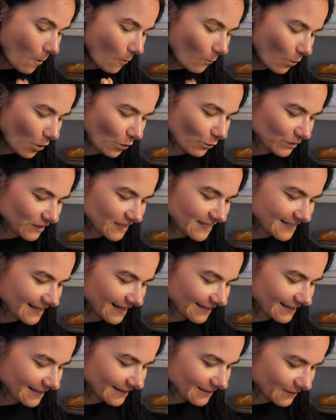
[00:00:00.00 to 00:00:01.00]
what we
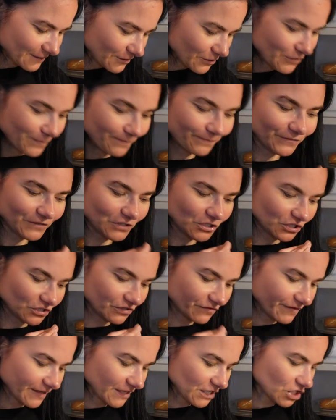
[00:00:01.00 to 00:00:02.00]
decided to do,
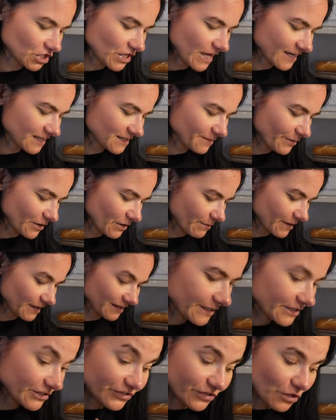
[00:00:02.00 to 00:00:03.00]
just finish the
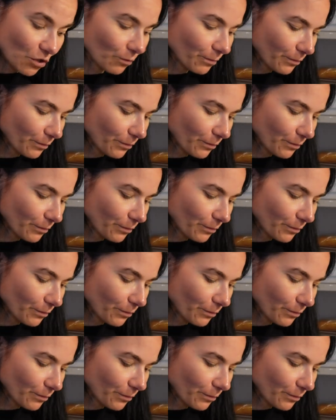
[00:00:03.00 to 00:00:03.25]
experiment. There's no